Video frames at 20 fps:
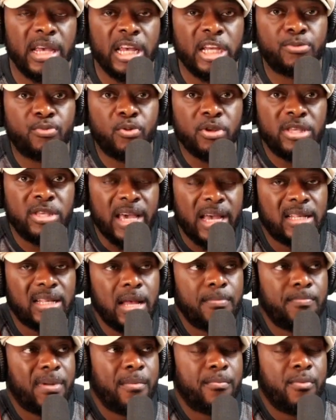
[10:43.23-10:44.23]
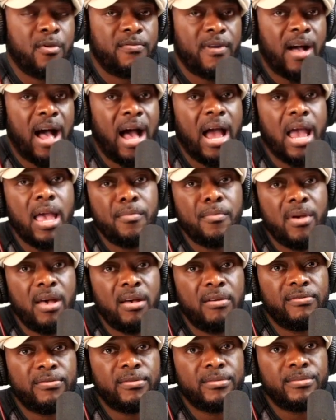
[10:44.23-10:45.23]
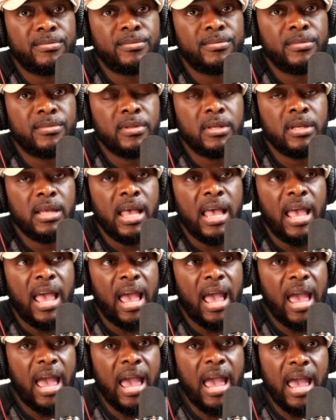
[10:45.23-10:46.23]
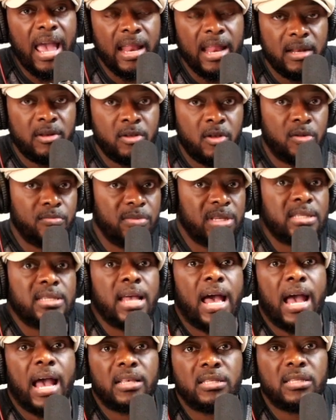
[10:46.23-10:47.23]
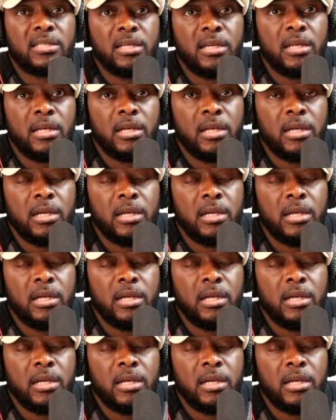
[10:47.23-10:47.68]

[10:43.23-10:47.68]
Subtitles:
is projected by both IMF and Goldman Sachs